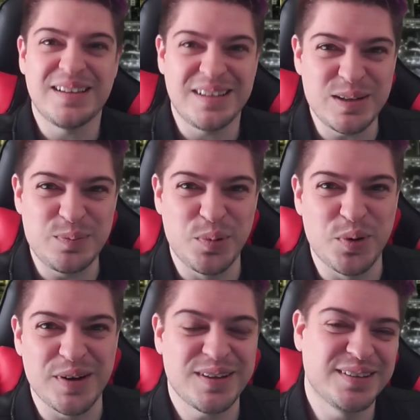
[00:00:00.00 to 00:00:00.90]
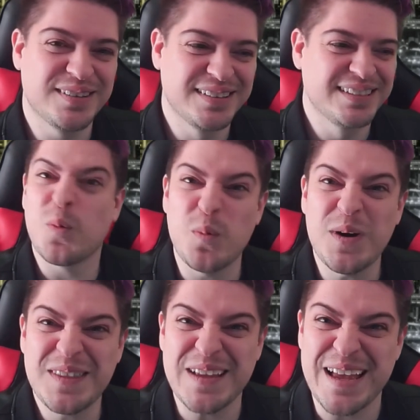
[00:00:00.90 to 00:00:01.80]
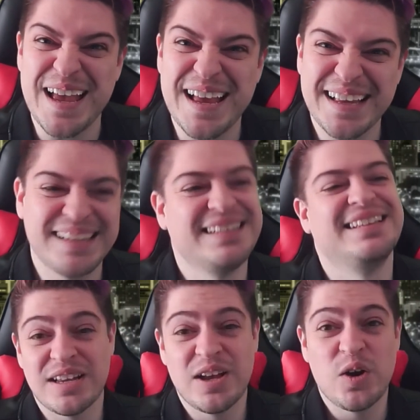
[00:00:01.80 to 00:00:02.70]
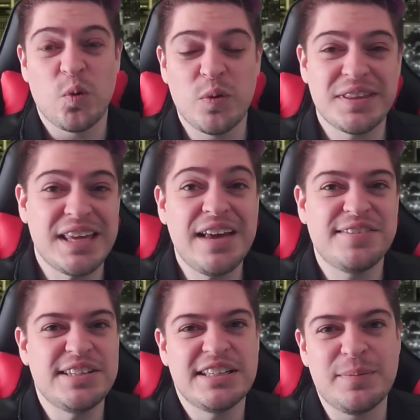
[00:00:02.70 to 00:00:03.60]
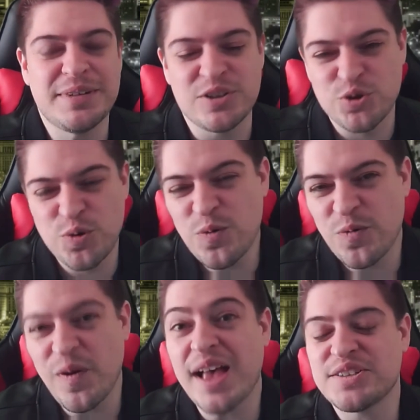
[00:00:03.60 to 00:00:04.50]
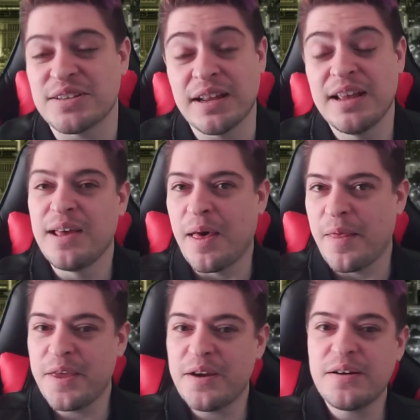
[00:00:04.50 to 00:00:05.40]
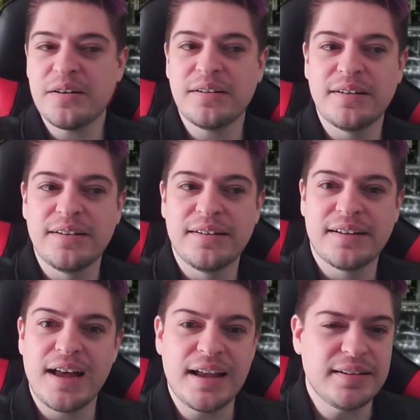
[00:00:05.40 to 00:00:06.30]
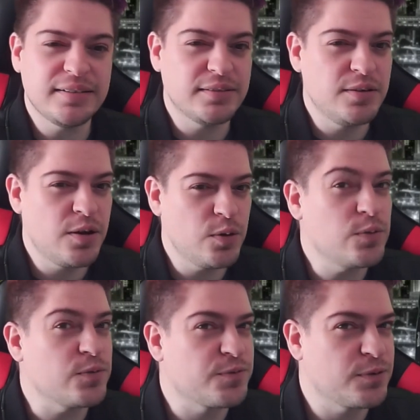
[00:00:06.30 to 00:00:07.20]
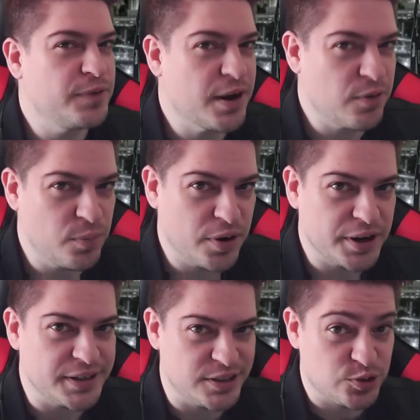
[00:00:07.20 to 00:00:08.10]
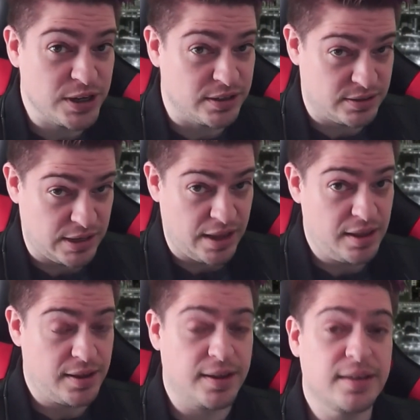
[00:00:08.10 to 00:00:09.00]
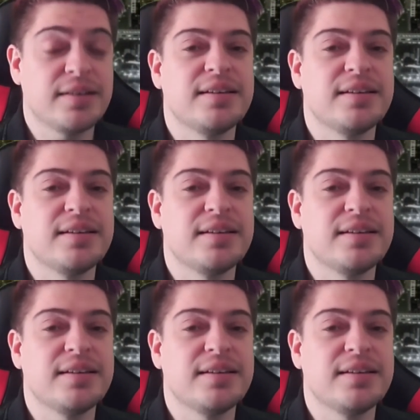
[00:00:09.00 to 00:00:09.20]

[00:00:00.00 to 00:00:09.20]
Good boy. What the heck? With KFC coming in true fashion, they're kind of known for viral marketing trends, huh?